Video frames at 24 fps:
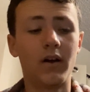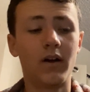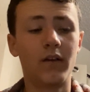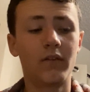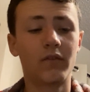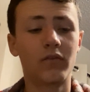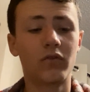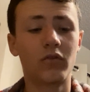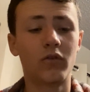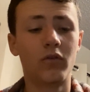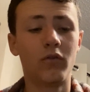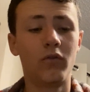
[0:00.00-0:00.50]

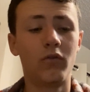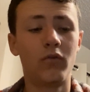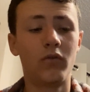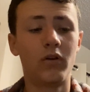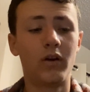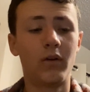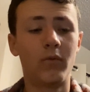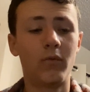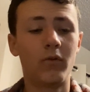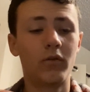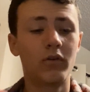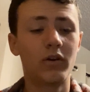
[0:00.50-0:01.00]
So
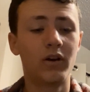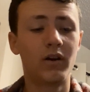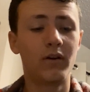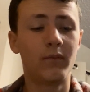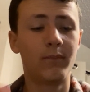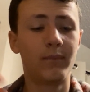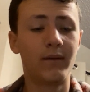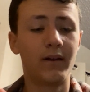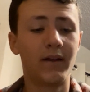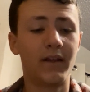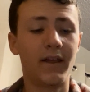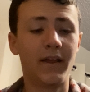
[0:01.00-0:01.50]
I woke
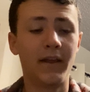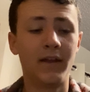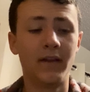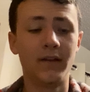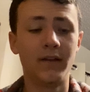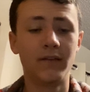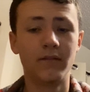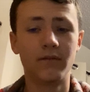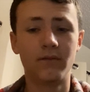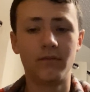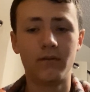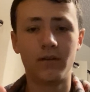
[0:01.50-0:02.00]
up at
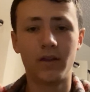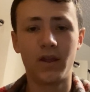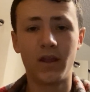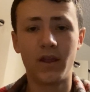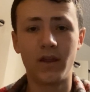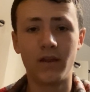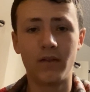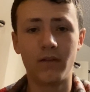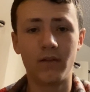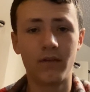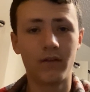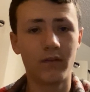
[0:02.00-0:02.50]
8,
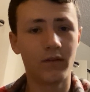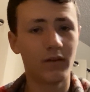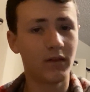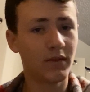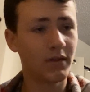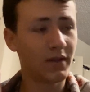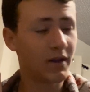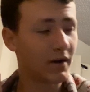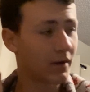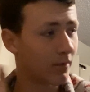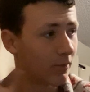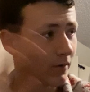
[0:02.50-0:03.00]
and
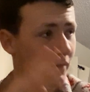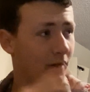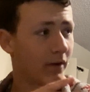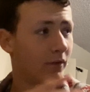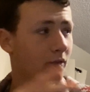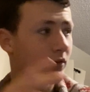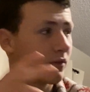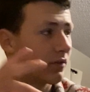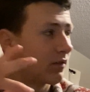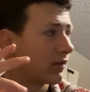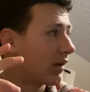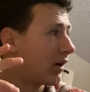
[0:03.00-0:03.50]
then I went
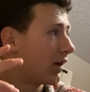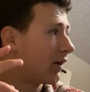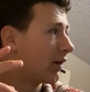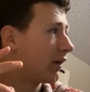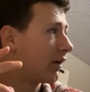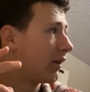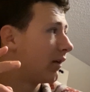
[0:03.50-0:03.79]
outside.